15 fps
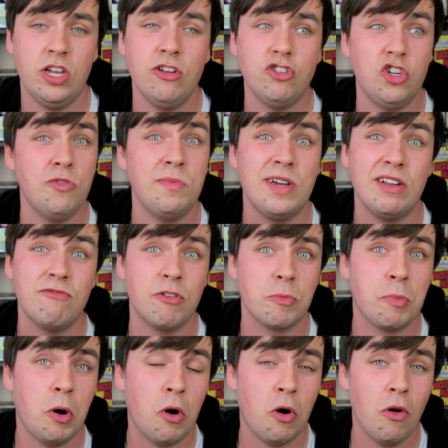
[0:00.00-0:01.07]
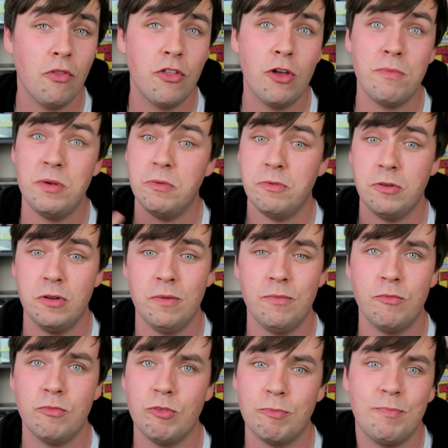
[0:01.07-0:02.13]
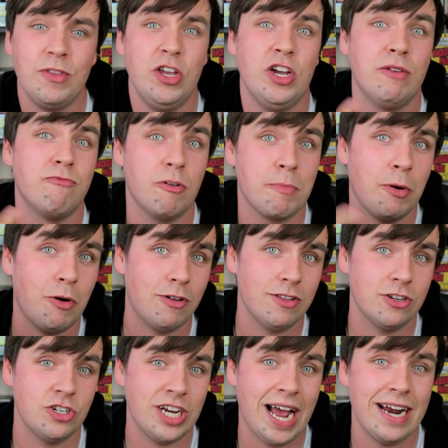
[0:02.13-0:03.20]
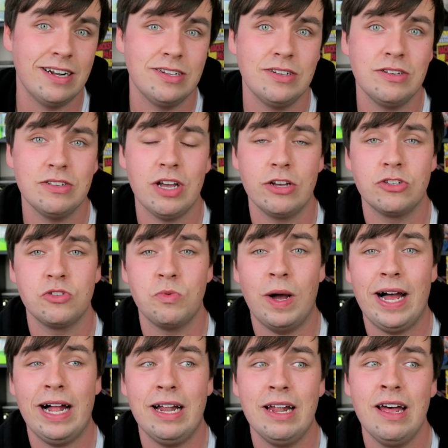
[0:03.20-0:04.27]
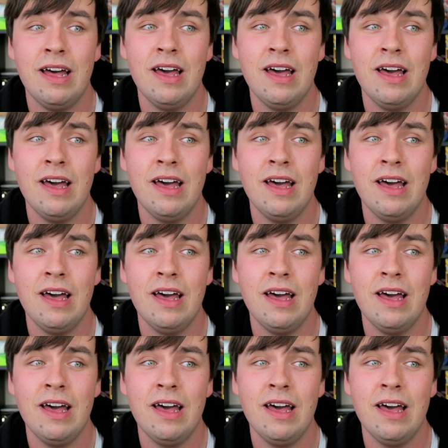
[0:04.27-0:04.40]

YouTube, you can report them, you, you can report the channel as well.